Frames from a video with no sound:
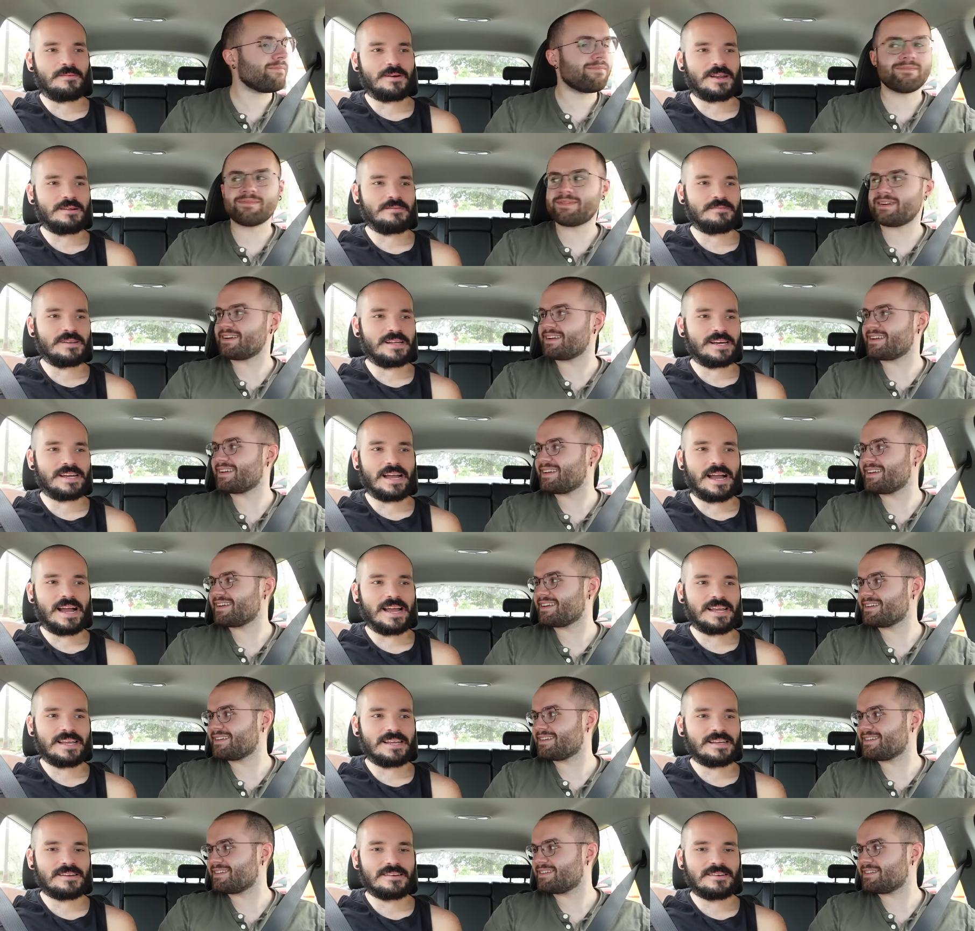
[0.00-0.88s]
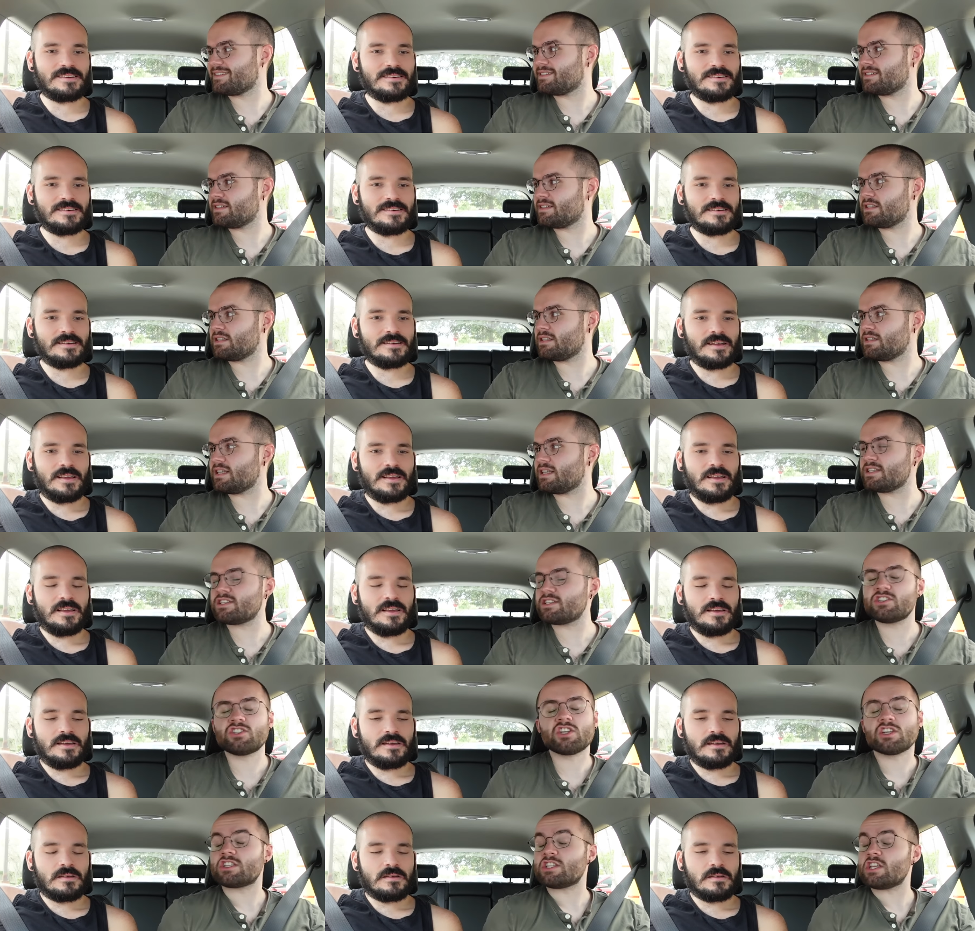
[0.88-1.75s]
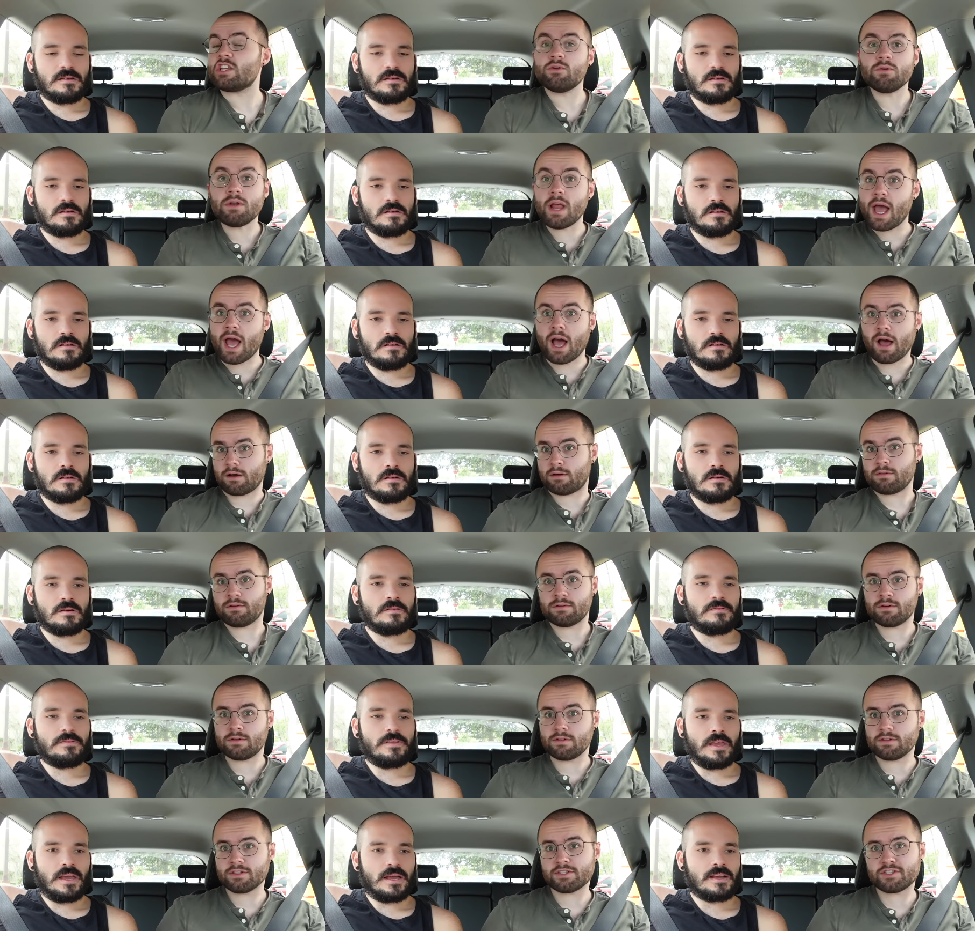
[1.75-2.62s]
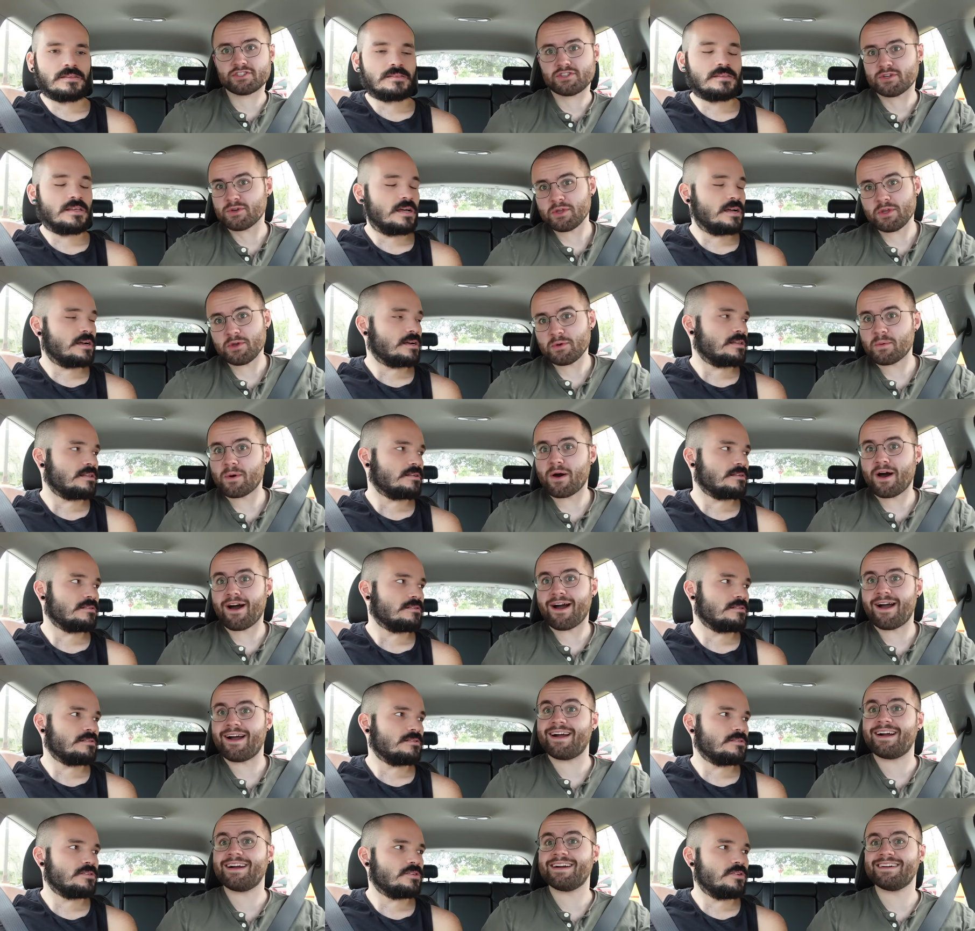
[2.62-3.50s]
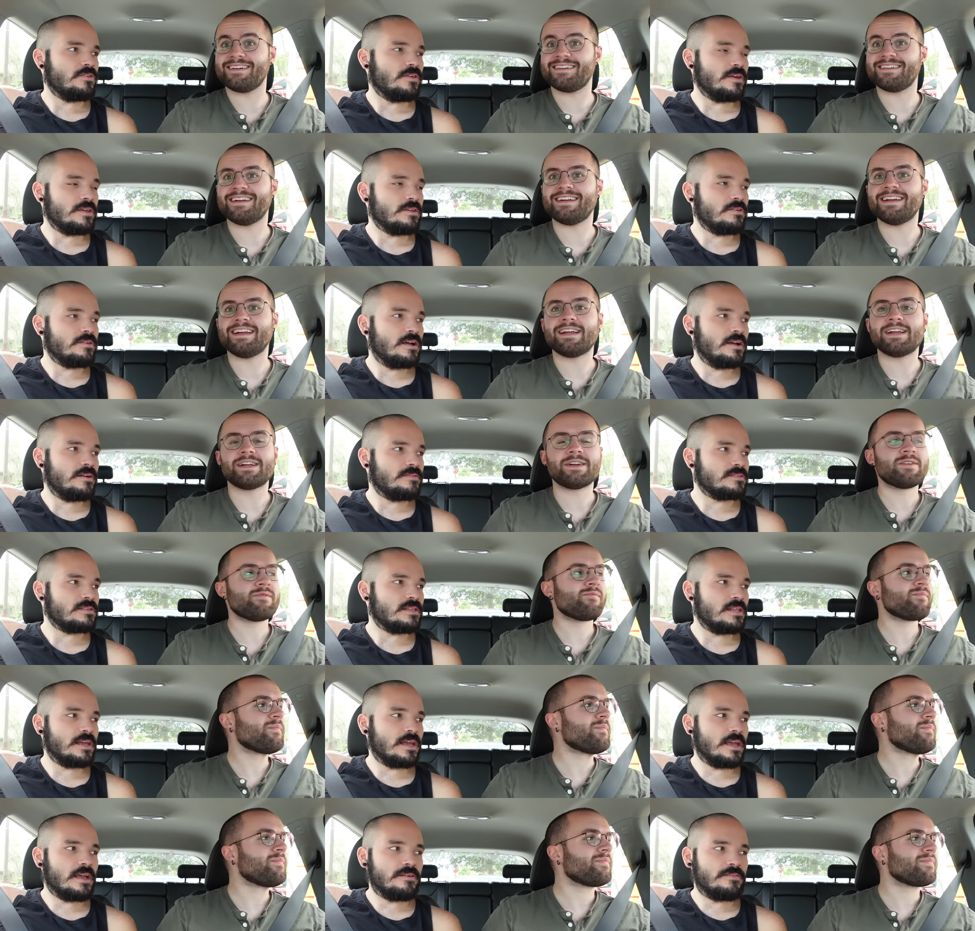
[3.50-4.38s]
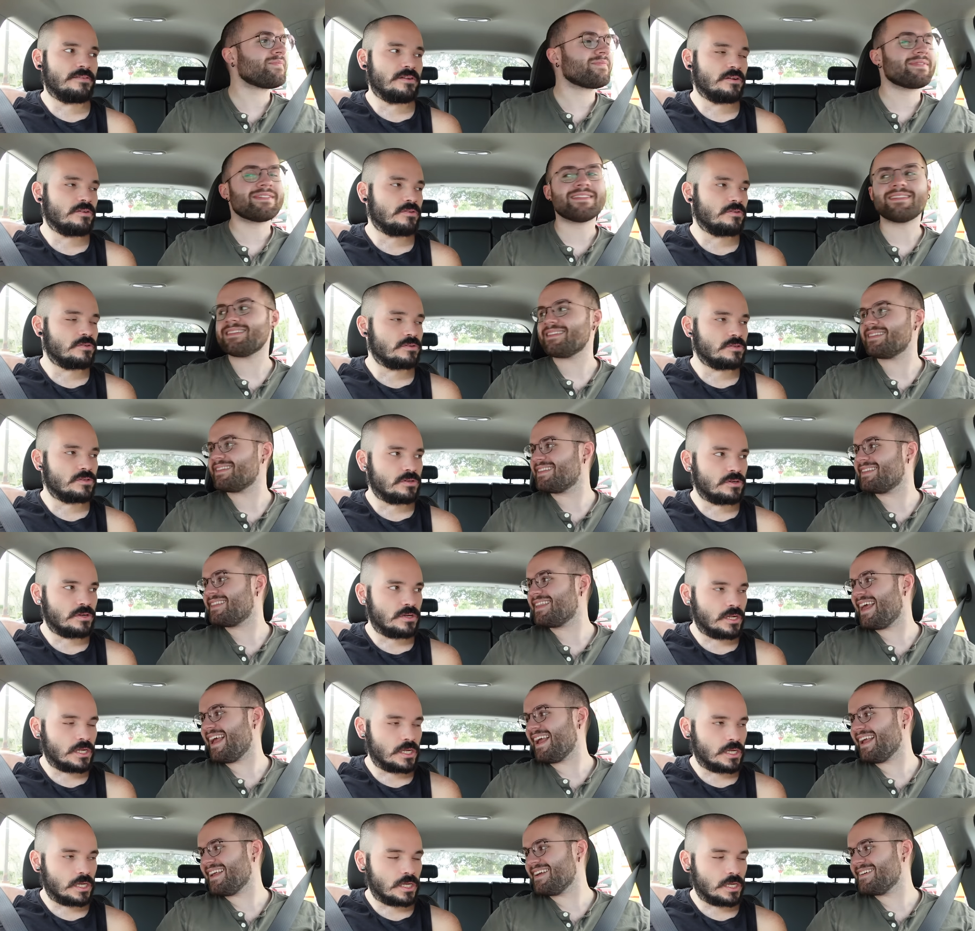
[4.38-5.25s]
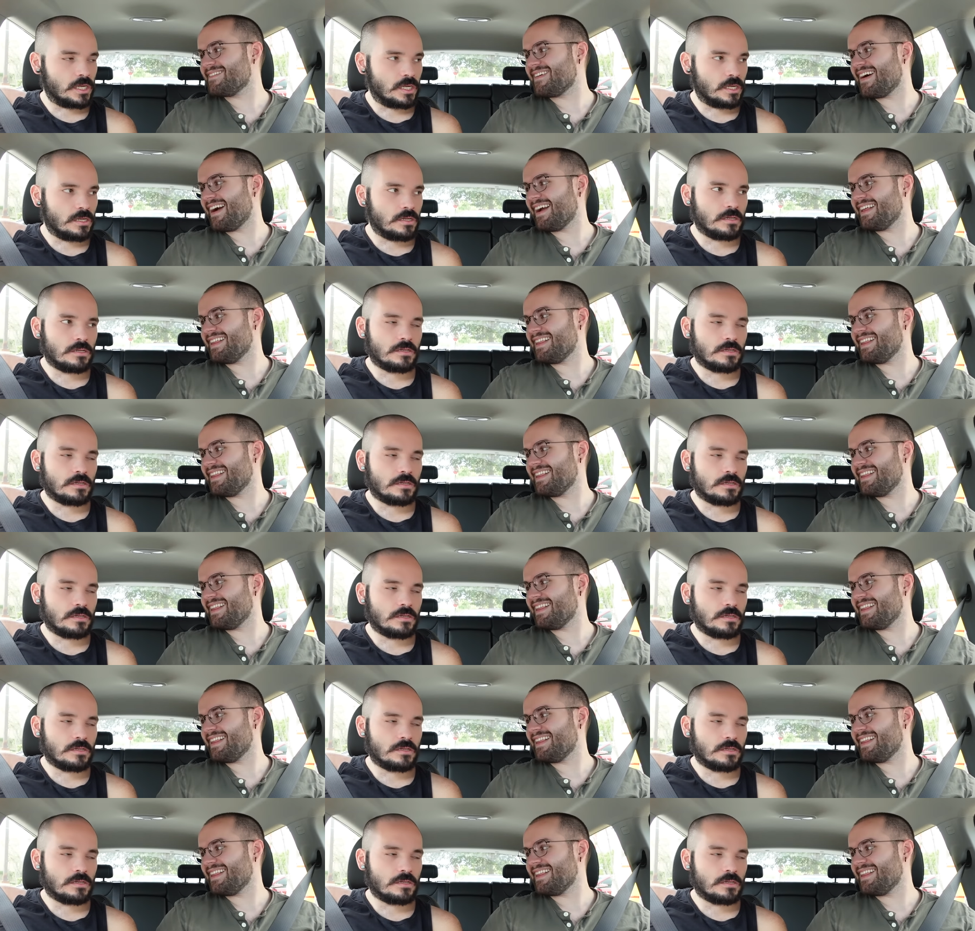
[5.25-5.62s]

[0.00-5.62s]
Speaker 1: but I'm like, I. This is just you now.
Speaker 2: Yeah. It's who I, you are. To that you have like every order.
Speaker 1: Thank you, my